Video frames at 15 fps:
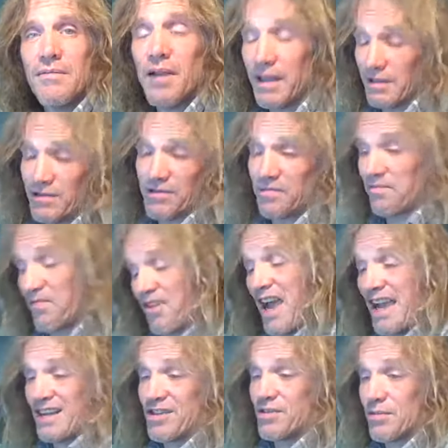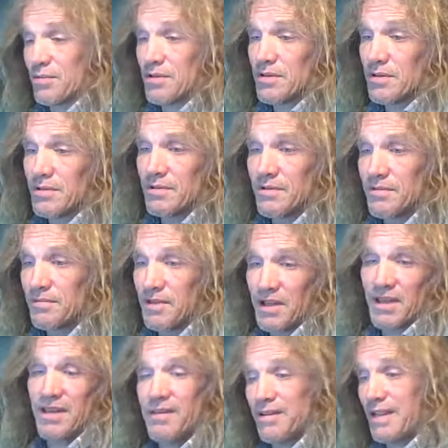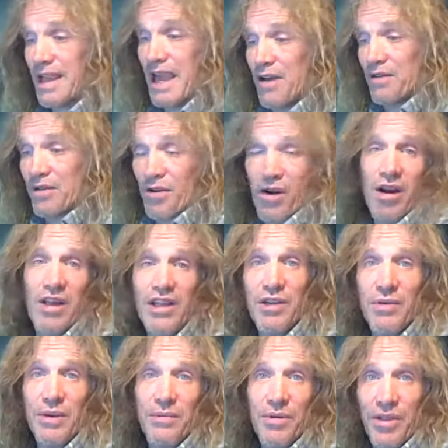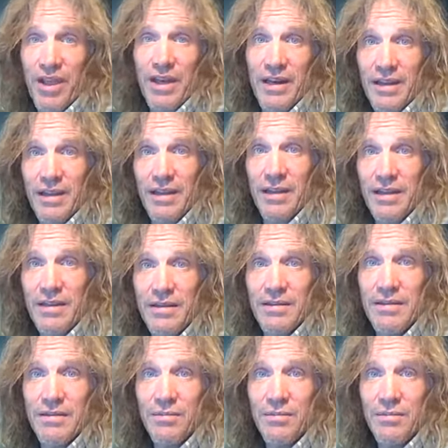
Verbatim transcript: It's factual. You didn't counter argue it with anything.